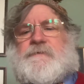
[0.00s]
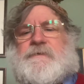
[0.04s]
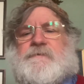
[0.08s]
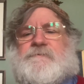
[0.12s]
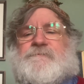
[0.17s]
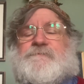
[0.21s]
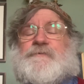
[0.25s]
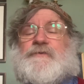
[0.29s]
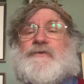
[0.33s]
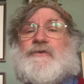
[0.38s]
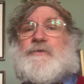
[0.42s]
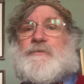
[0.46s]

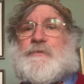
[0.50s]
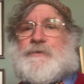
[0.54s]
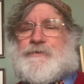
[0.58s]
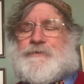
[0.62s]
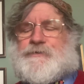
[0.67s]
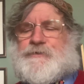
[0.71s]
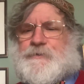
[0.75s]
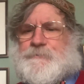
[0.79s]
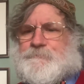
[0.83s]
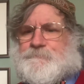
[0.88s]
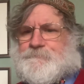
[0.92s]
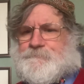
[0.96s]

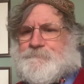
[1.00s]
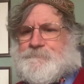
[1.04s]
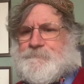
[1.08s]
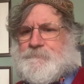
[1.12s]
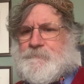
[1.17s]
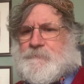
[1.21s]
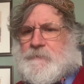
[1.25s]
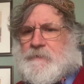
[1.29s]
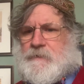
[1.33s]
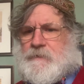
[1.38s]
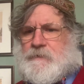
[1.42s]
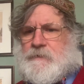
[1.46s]
forward
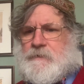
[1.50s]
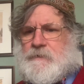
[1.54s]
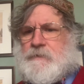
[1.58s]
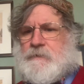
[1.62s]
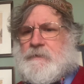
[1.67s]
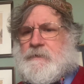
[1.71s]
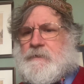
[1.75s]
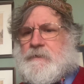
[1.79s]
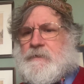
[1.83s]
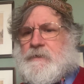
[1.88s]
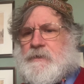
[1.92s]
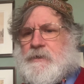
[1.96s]

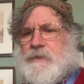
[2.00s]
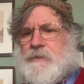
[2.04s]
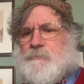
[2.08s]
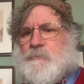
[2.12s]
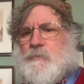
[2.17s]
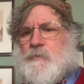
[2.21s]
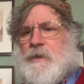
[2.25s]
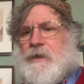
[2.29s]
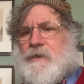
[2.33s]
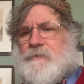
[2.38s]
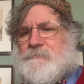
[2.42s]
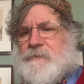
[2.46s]

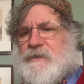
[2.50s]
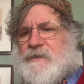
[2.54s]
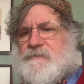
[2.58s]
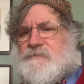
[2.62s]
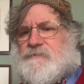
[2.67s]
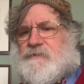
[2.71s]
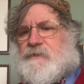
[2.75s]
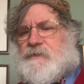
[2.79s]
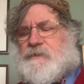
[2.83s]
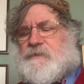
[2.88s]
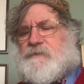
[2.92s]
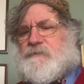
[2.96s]
while
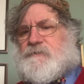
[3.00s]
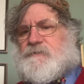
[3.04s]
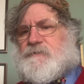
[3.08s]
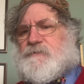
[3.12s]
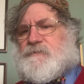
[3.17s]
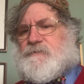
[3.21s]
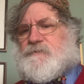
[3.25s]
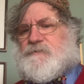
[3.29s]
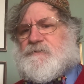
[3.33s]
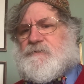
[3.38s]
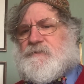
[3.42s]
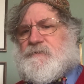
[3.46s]
maintaining
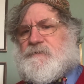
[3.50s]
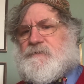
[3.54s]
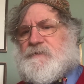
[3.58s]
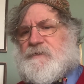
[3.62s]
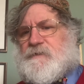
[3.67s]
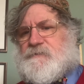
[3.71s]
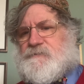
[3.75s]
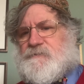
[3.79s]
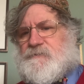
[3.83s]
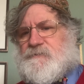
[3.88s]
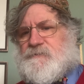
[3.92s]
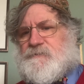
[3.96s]
dignity,
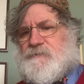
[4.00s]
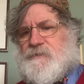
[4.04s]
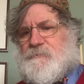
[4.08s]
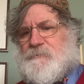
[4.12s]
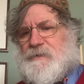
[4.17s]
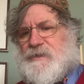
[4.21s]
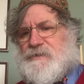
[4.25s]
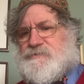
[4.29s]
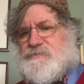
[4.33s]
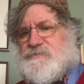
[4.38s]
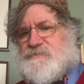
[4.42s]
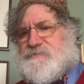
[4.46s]
that is Her
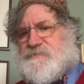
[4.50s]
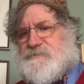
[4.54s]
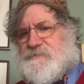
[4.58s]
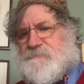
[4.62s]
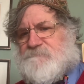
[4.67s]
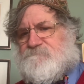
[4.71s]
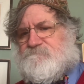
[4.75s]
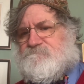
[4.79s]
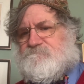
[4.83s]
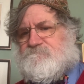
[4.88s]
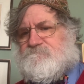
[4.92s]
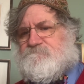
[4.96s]
Majesty.
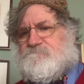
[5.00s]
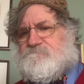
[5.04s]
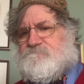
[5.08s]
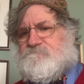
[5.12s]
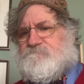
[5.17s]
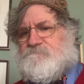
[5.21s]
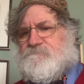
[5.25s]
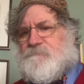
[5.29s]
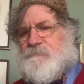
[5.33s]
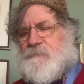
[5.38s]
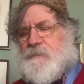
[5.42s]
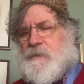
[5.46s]

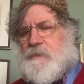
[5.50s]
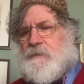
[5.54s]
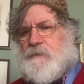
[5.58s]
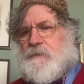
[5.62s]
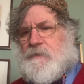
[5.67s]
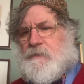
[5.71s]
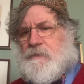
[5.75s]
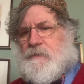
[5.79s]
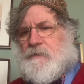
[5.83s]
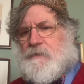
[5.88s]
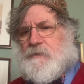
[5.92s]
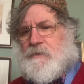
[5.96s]

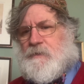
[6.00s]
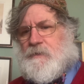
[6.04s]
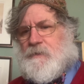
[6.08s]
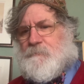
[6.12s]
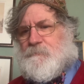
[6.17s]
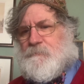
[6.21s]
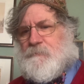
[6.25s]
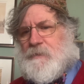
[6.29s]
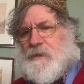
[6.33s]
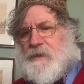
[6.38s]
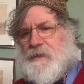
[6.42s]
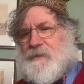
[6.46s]

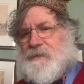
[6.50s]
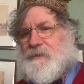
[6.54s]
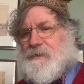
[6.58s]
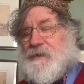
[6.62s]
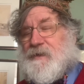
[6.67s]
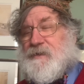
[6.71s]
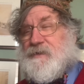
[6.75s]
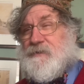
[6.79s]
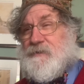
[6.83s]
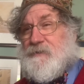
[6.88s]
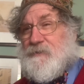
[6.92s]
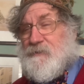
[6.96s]

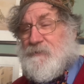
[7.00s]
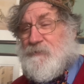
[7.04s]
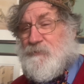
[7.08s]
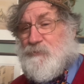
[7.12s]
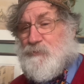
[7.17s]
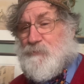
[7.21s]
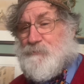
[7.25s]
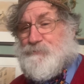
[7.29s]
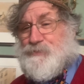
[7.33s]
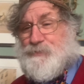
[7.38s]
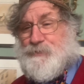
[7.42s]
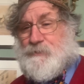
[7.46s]
I
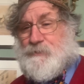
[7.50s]
hope